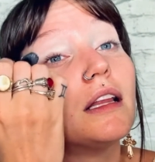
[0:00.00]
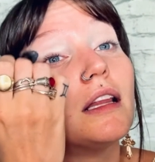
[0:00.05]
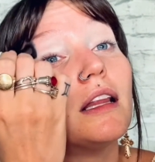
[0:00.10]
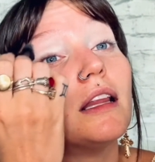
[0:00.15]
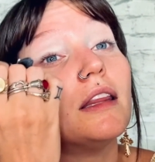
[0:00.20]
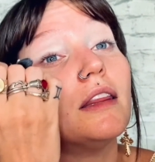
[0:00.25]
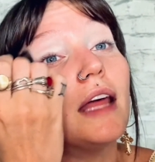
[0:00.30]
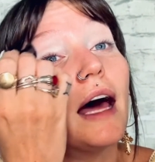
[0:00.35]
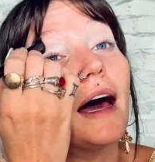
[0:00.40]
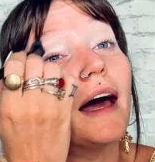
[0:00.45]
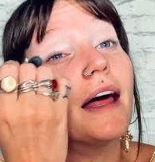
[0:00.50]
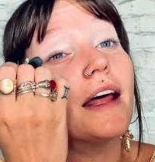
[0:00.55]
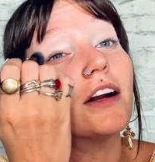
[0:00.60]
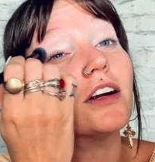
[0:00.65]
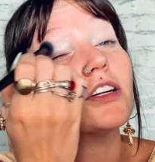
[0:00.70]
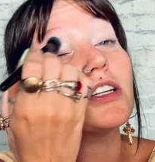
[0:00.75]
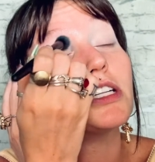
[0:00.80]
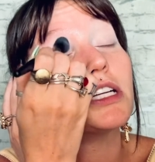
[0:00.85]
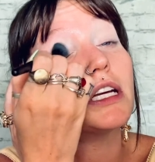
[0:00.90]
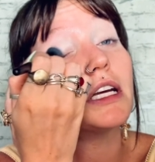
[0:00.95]
that
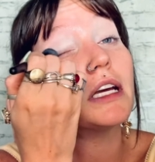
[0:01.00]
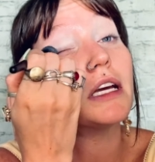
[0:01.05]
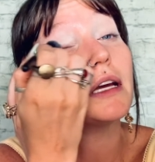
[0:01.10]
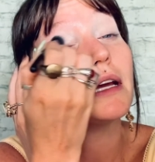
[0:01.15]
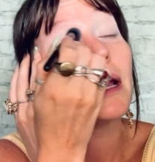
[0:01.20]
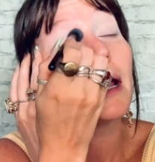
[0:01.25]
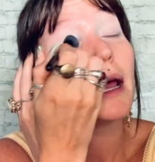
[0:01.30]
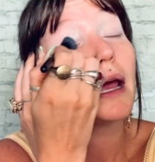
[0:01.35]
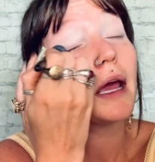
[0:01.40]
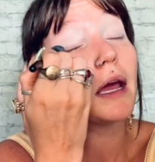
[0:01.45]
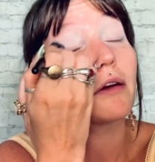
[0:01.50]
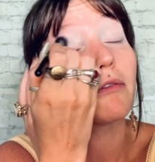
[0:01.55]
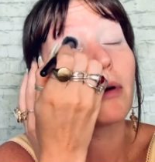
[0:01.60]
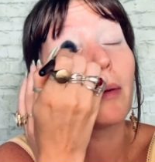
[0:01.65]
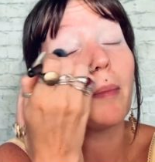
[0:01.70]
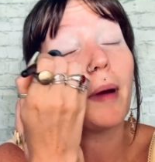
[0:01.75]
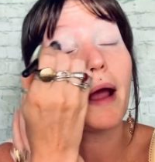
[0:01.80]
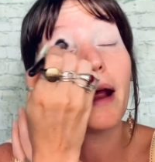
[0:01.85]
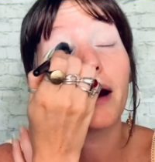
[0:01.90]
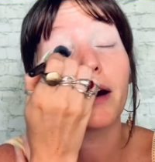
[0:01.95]
energy and
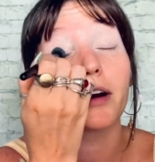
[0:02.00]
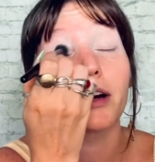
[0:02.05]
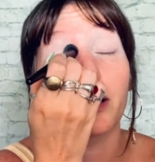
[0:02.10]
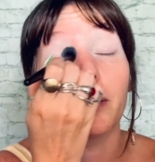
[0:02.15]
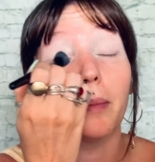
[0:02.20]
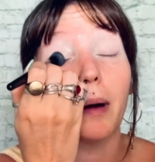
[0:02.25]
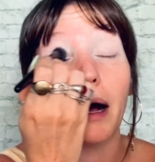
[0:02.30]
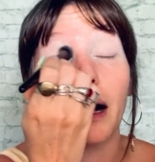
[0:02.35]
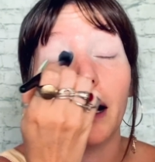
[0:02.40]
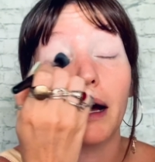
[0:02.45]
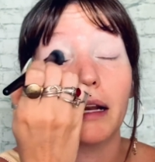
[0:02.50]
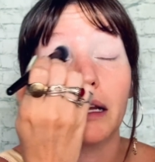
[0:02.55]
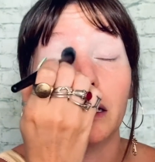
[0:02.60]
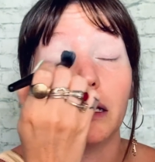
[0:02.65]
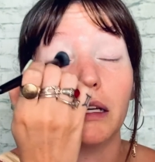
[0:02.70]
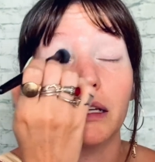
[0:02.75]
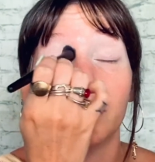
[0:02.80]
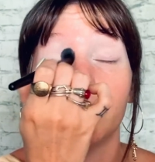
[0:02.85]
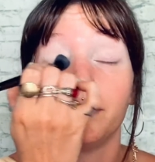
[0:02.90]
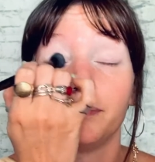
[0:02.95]
repair your
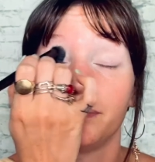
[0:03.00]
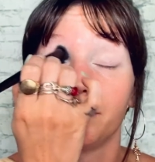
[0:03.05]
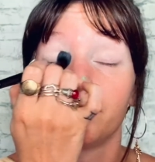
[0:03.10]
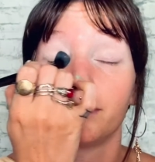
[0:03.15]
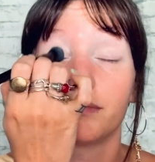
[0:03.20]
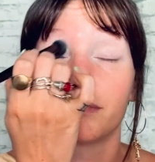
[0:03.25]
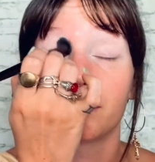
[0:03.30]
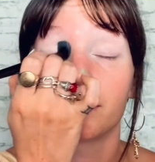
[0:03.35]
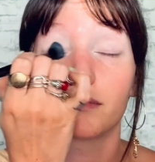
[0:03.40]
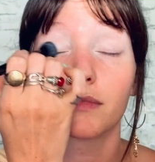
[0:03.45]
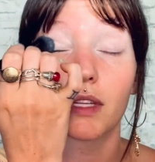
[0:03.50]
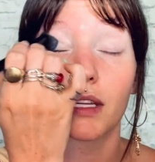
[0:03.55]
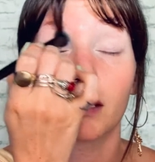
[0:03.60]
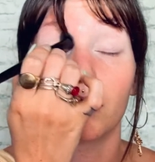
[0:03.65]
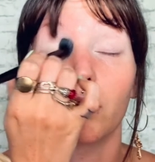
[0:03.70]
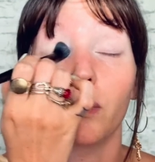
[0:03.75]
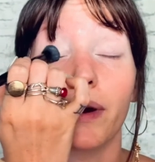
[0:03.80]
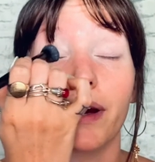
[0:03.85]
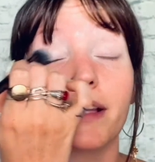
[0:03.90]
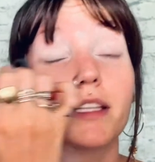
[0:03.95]
body the
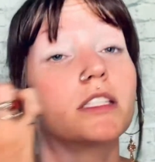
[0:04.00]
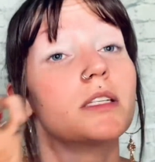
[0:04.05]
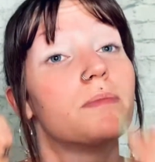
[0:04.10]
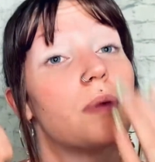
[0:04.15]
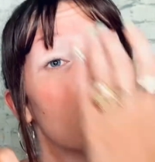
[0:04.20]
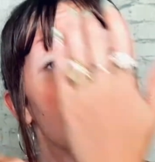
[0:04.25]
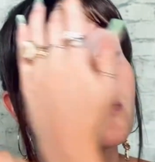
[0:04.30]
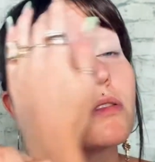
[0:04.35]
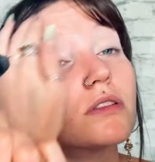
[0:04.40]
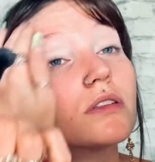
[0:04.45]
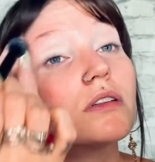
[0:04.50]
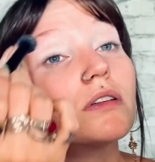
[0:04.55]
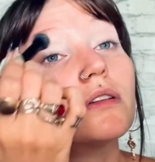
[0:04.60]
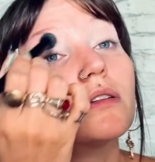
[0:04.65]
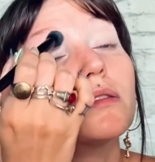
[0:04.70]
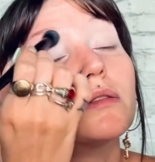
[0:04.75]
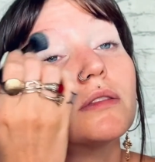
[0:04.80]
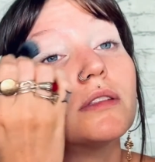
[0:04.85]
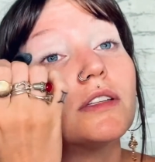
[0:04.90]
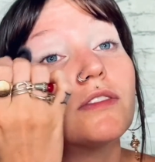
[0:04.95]
way it's supposed
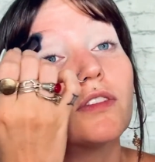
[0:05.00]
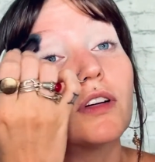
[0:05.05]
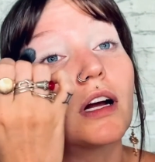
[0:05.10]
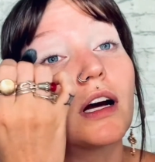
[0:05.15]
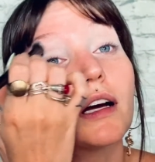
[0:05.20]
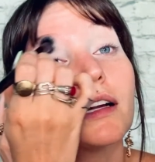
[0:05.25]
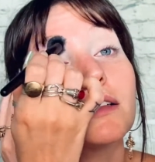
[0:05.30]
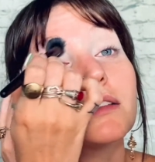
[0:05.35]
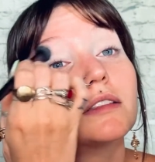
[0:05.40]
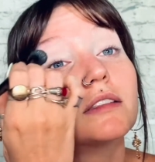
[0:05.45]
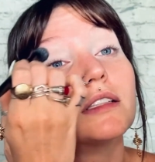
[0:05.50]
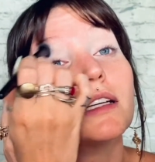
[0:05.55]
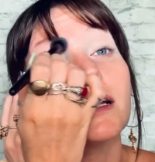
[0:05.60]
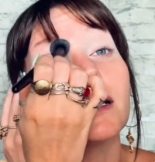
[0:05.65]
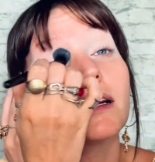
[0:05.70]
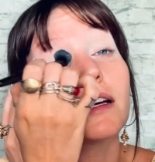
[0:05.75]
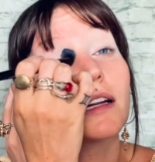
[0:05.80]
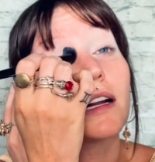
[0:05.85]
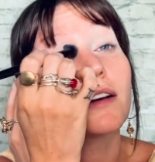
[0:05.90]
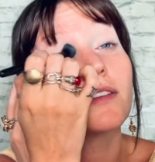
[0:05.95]
to if you're not getting
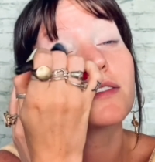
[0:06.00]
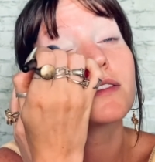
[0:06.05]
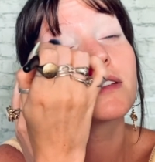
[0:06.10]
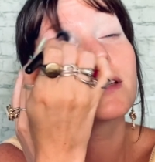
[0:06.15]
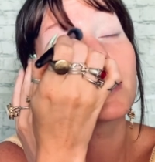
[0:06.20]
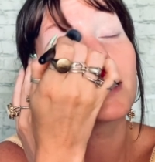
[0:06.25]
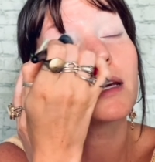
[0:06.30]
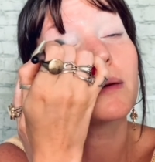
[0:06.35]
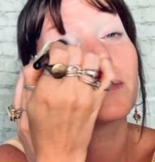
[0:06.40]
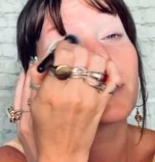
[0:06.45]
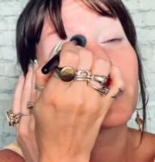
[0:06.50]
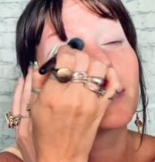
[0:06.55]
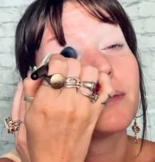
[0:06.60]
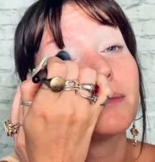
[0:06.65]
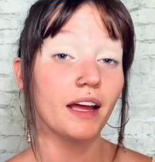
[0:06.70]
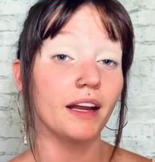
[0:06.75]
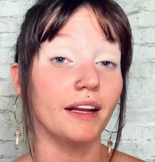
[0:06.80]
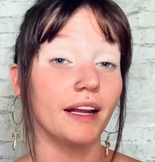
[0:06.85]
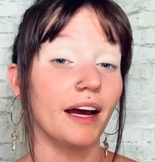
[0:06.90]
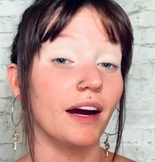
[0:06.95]
enough sleep.
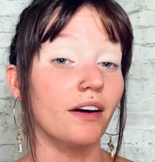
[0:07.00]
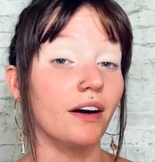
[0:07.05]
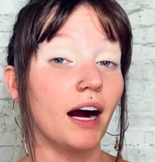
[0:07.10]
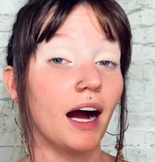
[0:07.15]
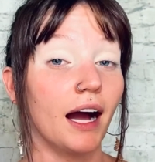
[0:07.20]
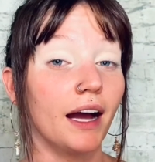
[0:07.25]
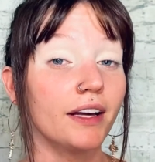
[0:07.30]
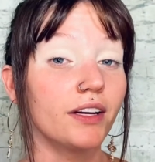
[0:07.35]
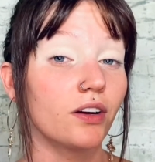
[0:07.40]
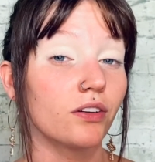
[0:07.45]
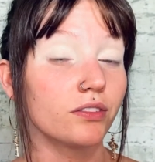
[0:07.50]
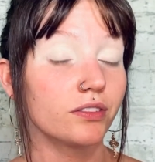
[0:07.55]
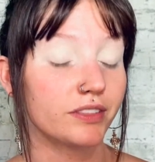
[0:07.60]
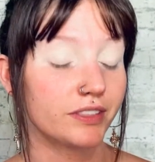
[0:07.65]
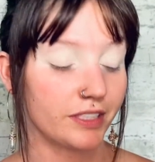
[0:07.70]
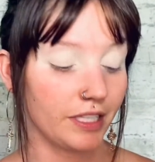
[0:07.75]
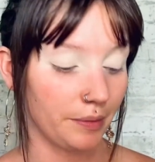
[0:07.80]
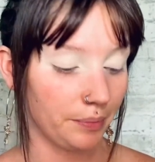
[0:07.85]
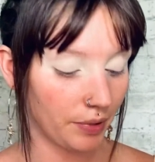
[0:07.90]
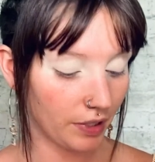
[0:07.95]
Now, I don't
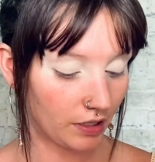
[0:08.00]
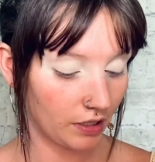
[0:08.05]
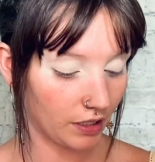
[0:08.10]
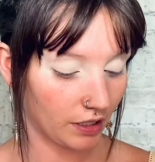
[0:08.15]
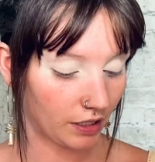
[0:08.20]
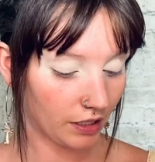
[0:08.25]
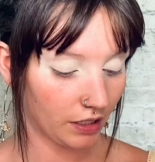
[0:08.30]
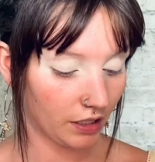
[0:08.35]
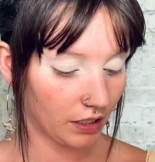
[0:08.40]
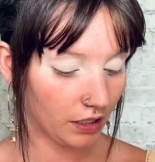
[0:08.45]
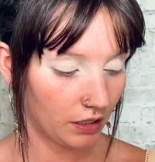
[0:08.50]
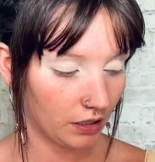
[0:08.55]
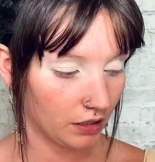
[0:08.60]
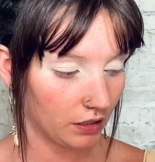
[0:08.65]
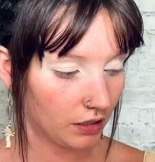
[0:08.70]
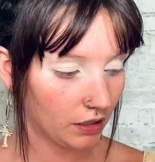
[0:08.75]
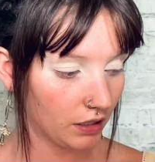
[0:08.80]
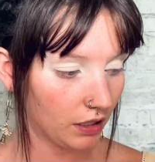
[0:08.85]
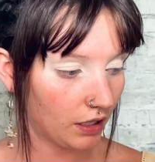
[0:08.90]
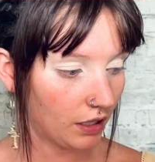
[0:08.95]
typically
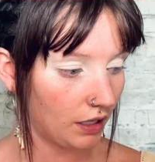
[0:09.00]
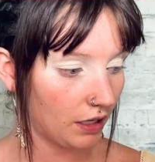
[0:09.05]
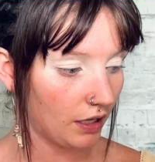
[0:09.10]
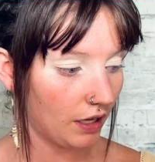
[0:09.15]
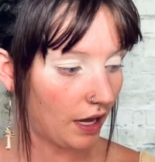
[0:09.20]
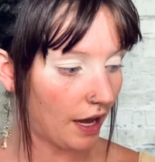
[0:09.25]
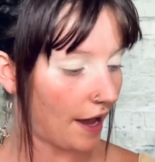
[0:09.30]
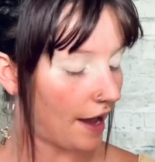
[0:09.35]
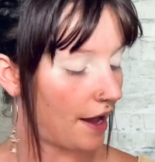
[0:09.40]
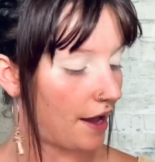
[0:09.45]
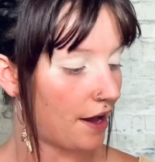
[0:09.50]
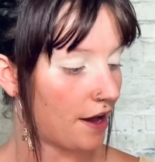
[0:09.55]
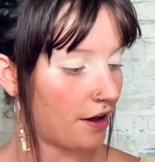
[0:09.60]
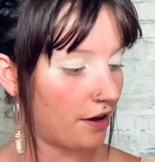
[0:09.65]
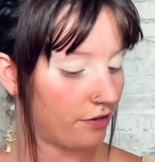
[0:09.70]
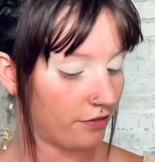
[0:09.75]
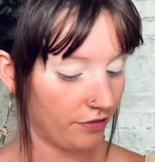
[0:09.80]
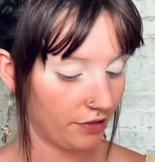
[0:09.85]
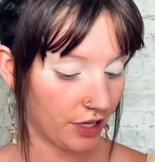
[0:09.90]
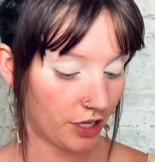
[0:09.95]

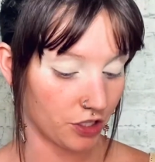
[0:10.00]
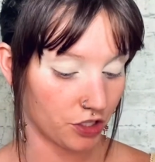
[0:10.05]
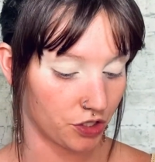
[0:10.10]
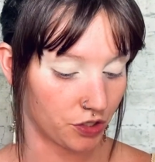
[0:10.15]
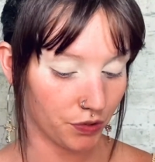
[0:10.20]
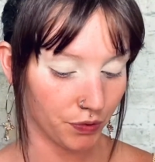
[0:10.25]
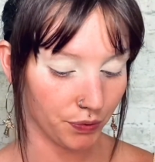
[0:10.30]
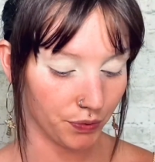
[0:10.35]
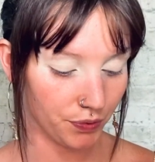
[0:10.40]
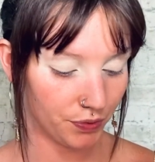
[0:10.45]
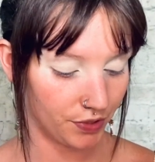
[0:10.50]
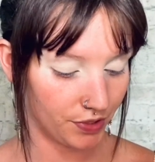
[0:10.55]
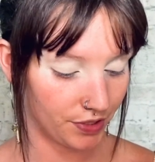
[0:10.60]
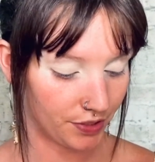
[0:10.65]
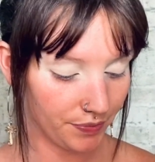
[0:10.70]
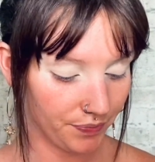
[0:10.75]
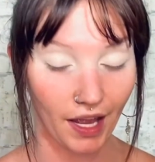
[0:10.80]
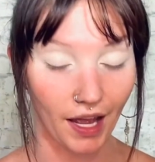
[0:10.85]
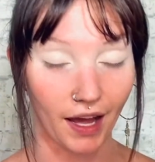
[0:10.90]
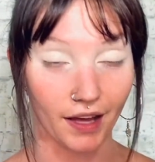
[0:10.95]
have issues
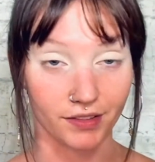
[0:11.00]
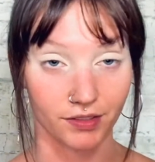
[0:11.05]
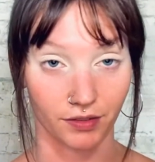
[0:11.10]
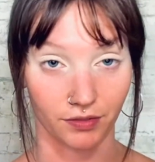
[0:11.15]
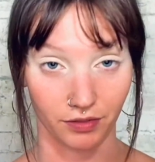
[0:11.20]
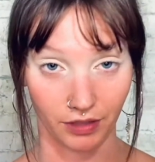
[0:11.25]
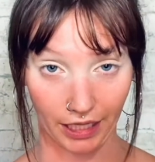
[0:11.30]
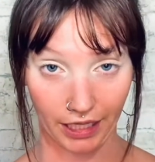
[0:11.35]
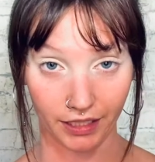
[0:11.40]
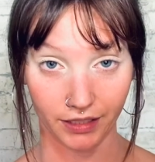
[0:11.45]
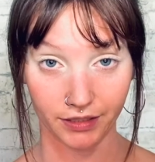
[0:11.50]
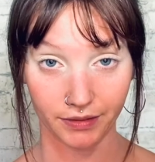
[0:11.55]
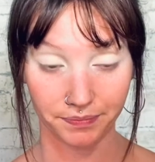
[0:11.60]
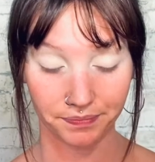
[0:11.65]
as of late